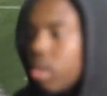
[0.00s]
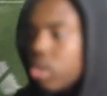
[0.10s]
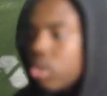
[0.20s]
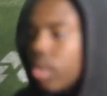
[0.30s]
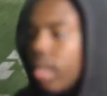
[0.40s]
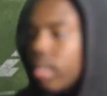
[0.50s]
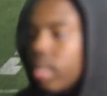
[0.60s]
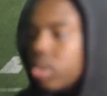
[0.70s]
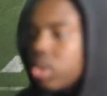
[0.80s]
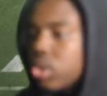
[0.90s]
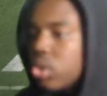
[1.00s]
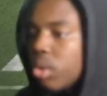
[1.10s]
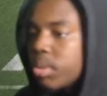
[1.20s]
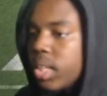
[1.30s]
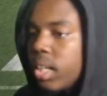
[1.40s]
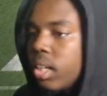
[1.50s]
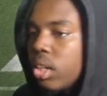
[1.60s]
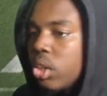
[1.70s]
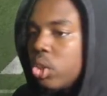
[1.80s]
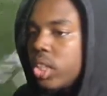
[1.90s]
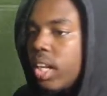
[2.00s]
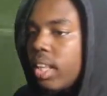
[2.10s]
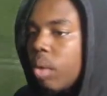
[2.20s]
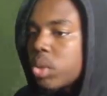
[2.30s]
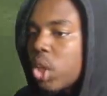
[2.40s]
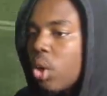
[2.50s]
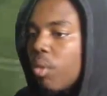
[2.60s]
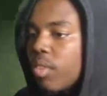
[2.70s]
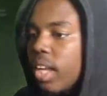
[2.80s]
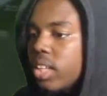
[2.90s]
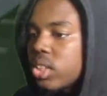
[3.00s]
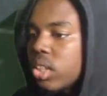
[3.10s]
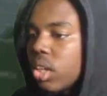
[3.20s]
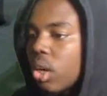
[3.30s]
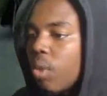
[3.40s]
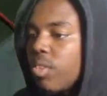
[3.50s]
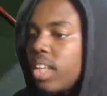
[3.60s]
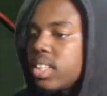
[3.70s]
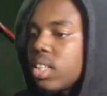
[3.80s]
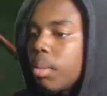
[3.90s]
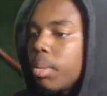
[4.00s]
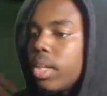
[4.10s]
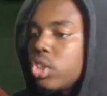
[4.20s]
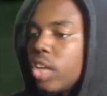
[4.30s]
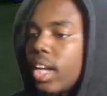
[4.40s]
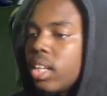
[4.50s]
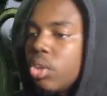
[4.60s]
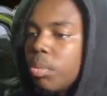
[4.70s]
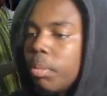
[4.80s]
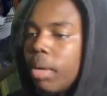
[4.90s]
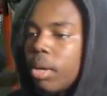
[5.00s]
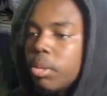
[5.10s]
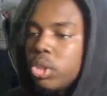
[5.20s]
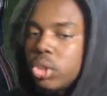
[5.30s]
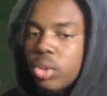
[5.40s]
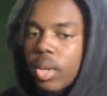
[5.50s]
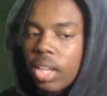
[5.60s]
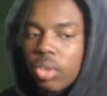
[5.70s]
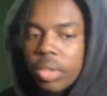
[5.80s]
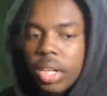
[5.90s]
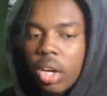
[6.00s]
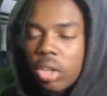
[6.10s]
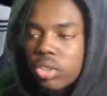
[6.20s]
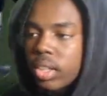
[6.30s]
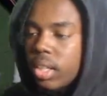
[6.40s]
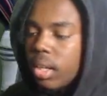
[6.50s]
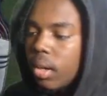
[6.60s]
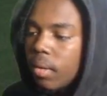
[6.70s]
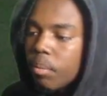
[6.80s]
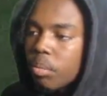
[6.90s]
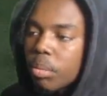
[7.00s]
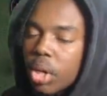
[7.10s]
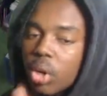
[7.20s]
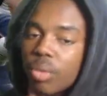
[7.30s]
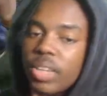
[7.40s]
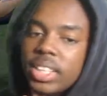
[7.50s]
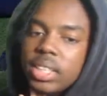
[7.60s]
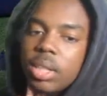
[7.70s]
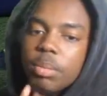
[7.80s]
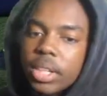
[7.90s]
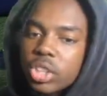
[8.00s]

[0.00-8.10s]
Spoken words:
So like that's just, you know what I'm saying. You see that was curl flats. Curl flats is going to play the drag a little bit better, but you still got 3 yards right there. But curl flats is going to play the